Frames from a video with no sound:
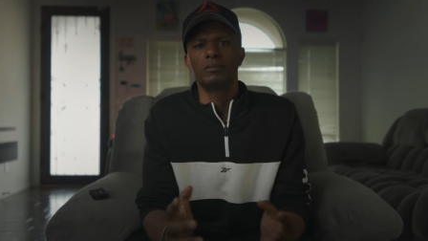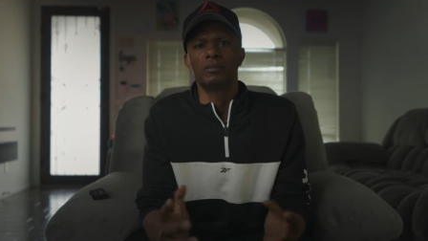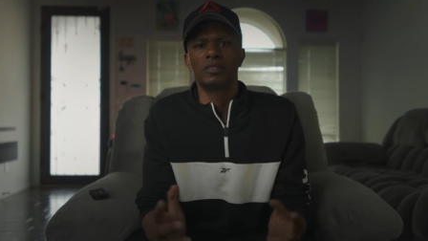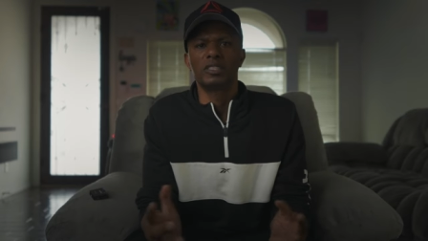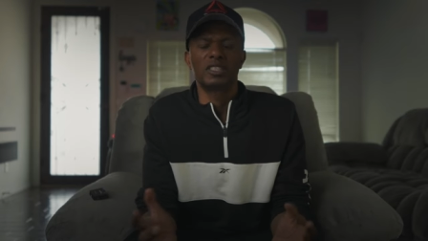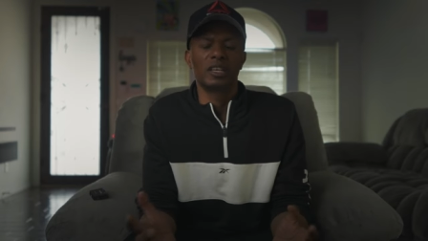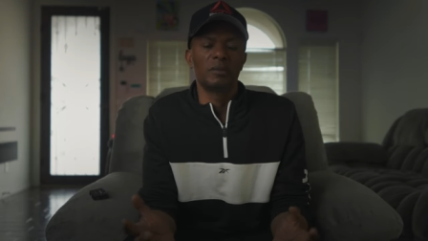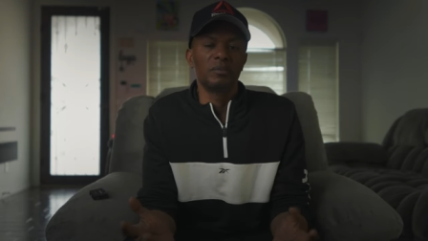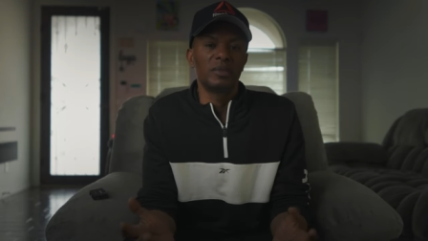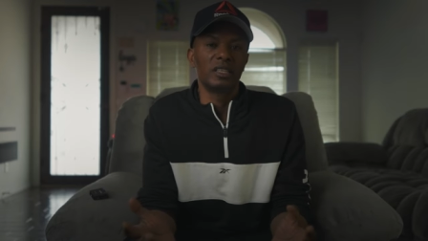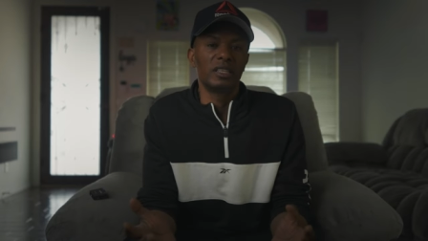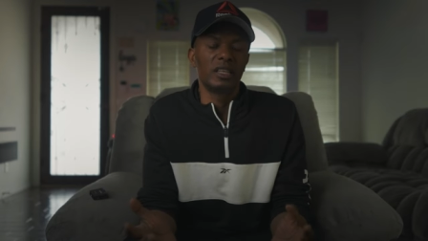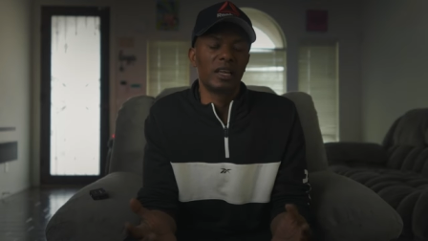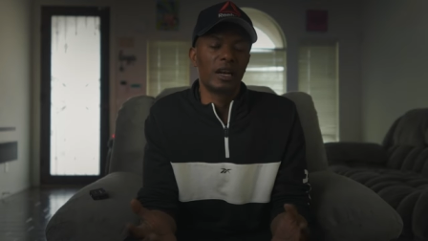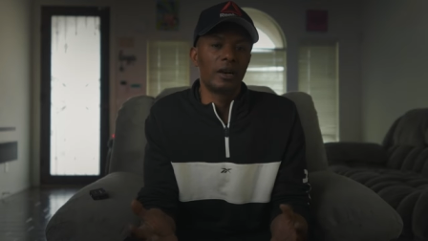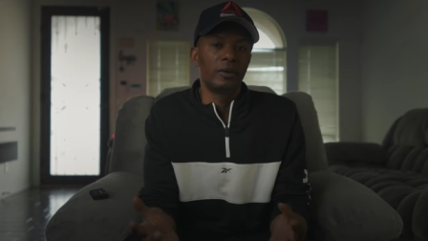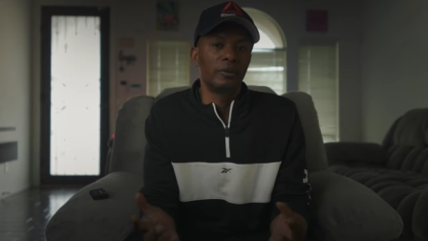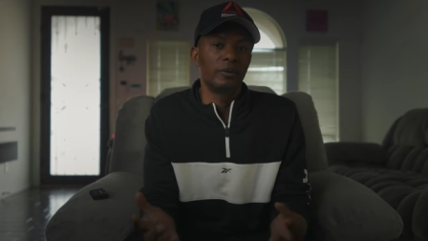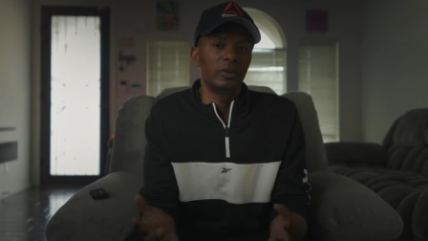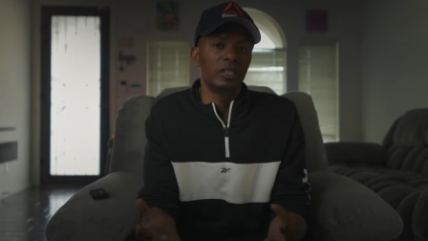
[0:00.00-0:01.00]
something that
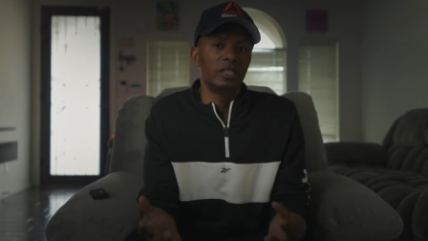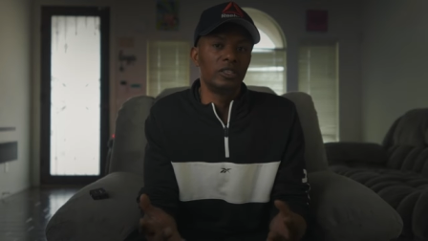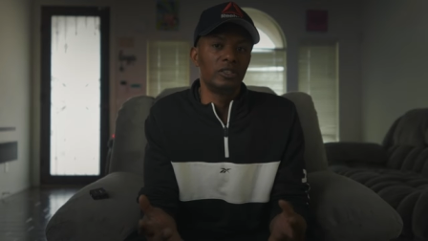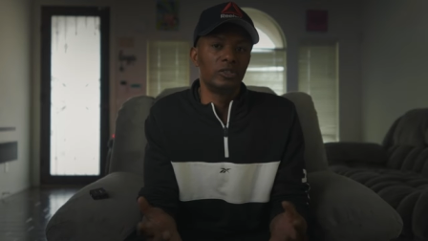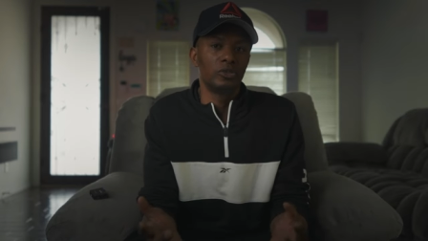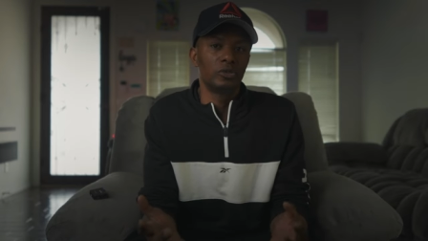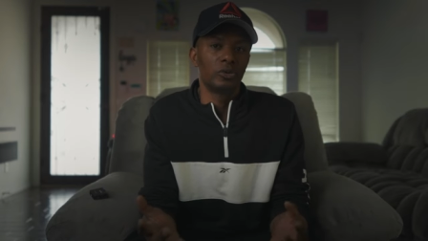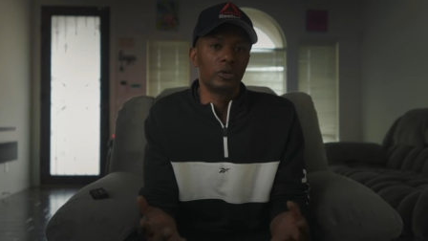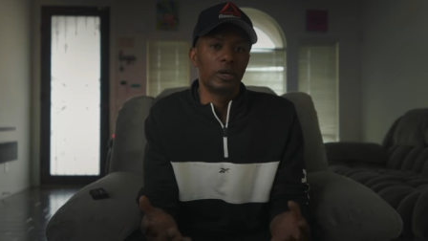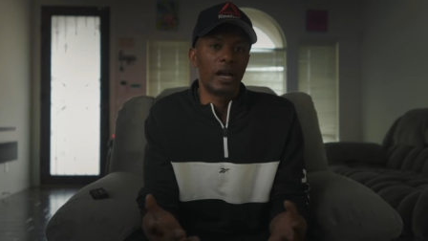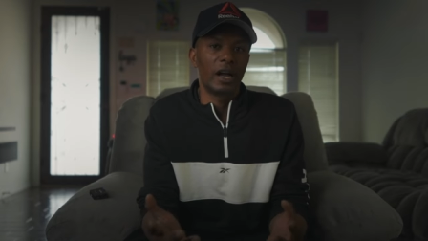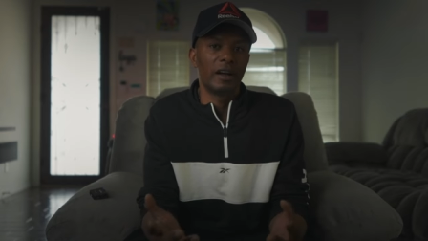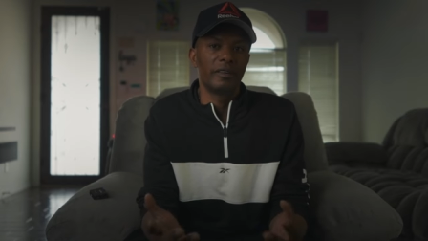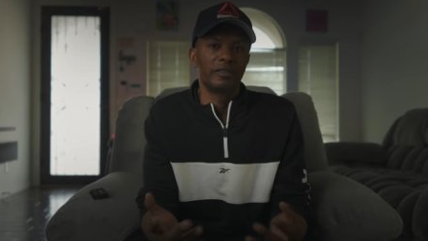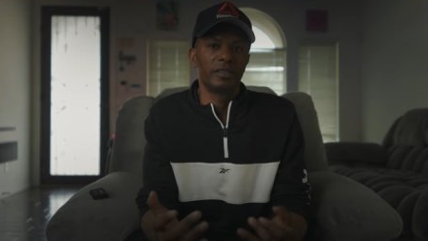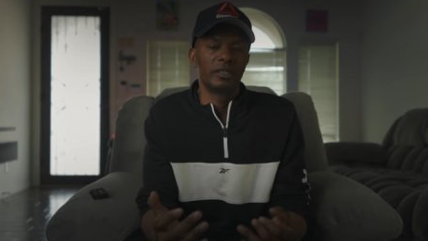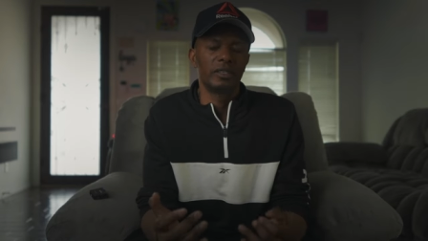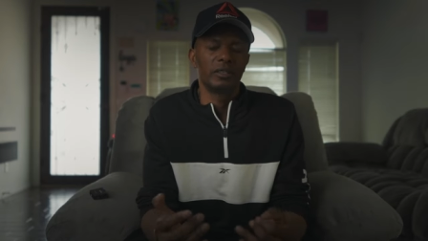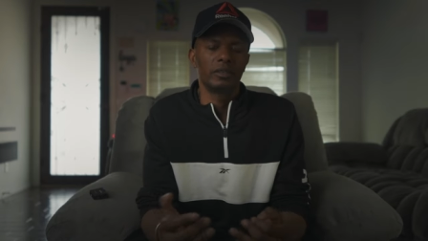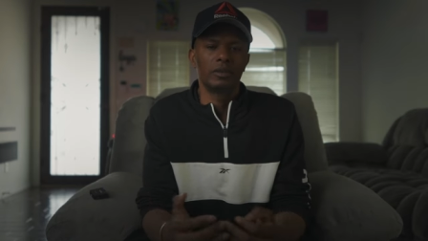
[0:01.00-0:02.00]
I really enjoy
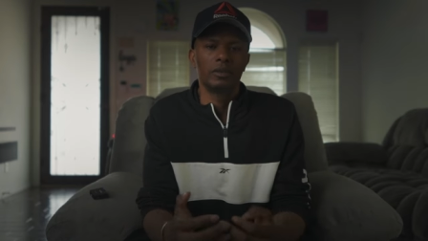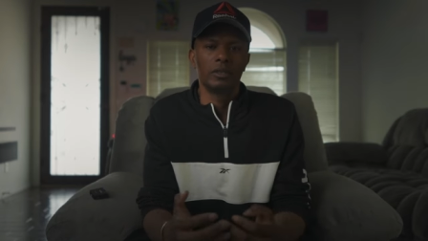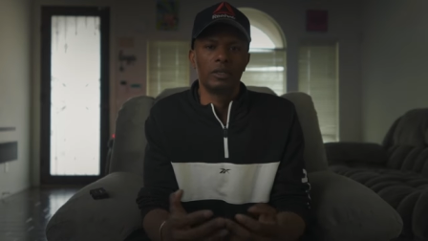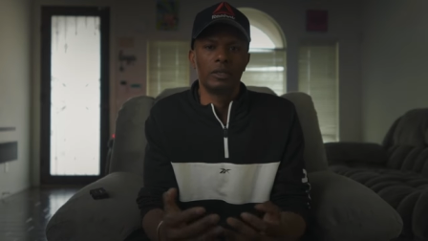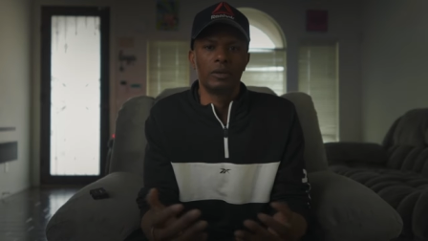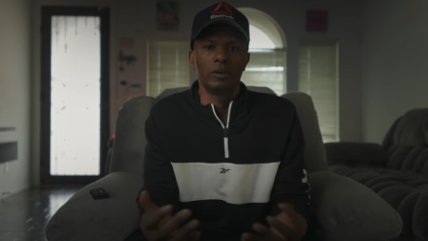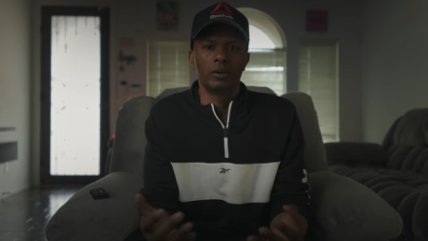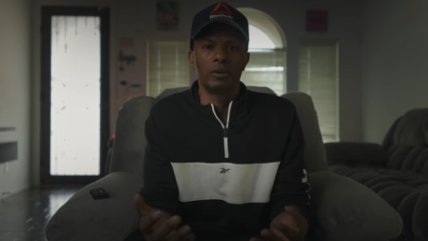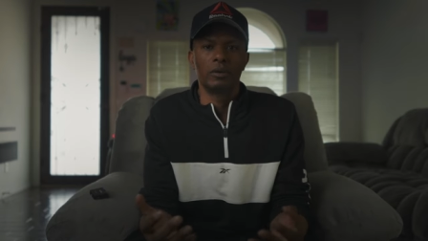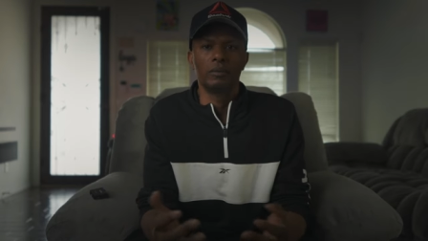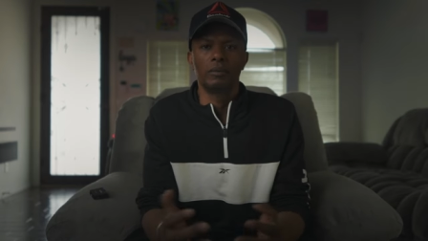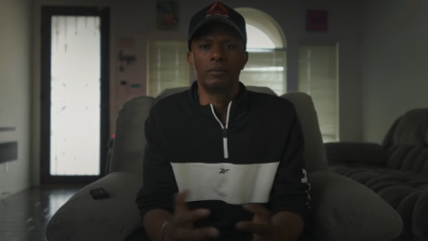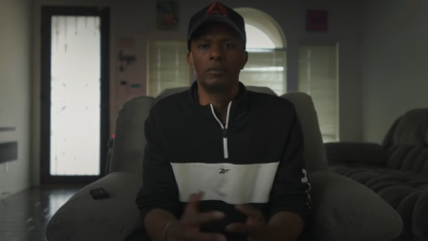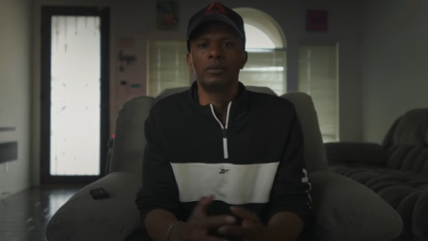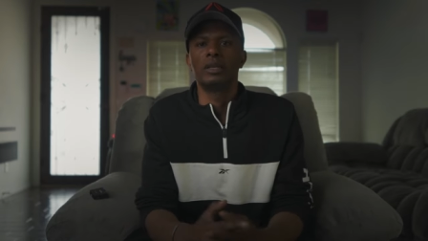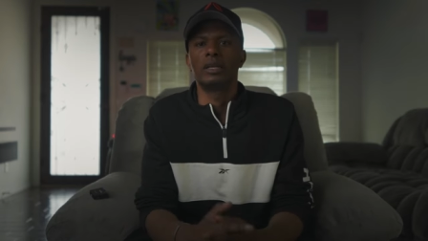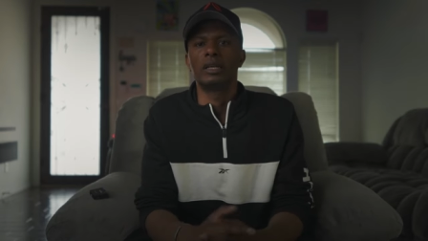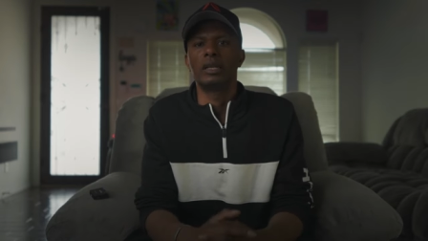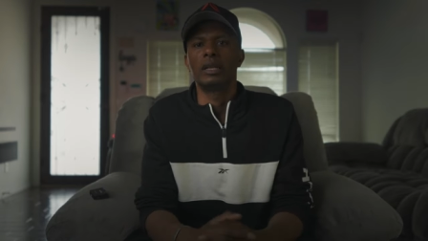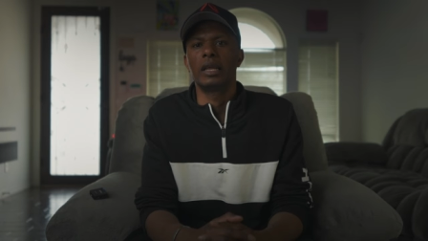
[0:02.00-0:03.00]
having you know
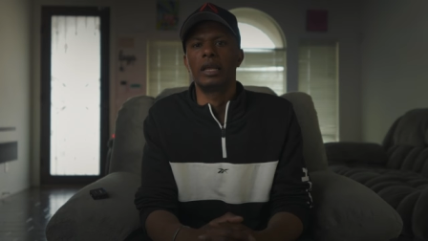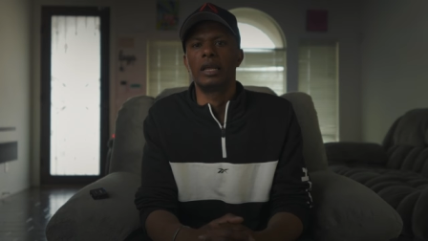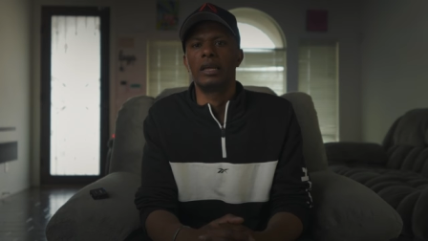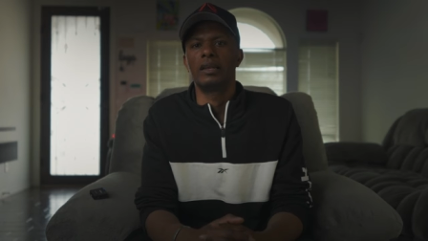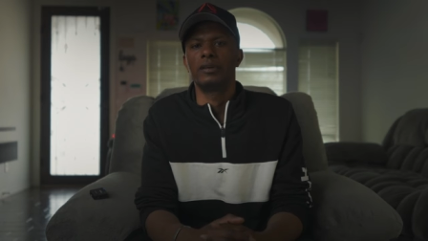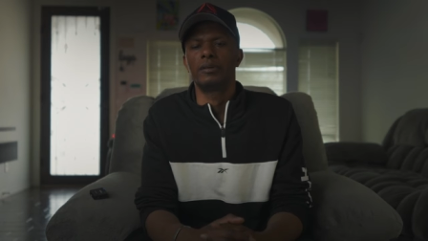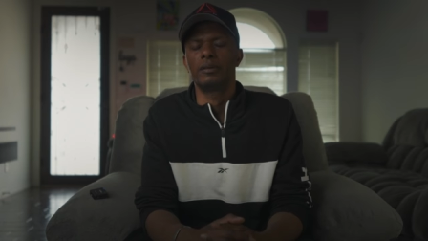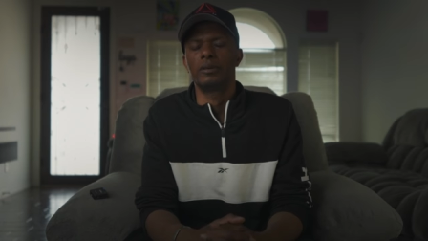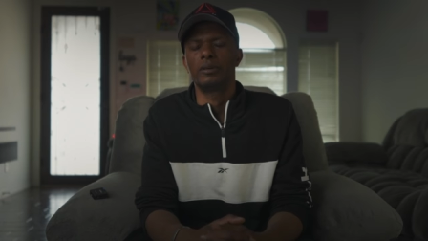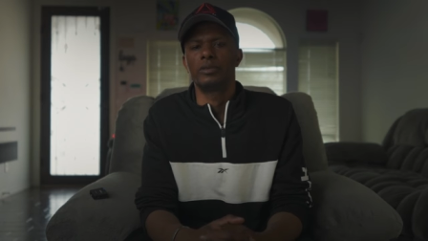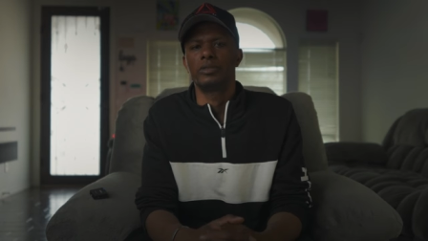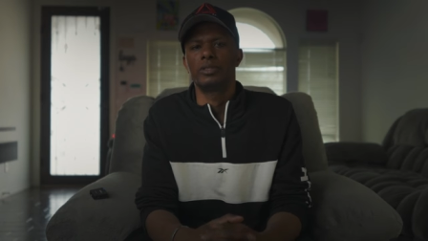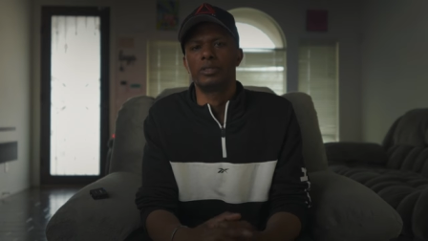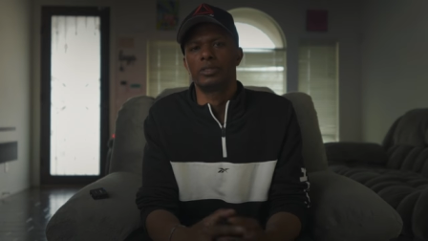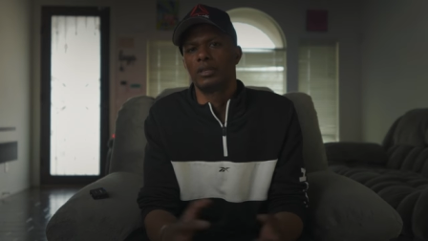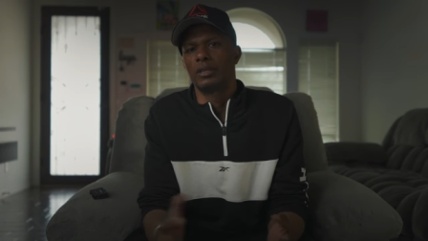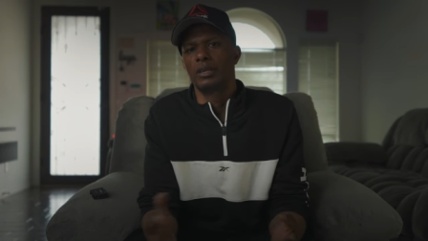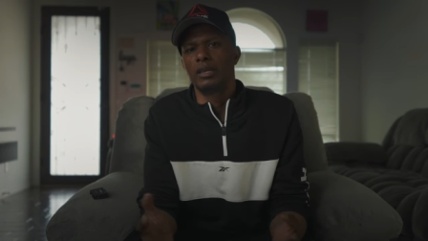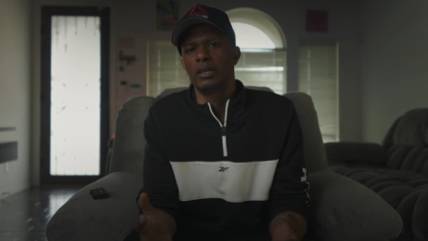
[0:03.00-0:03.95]
in hand because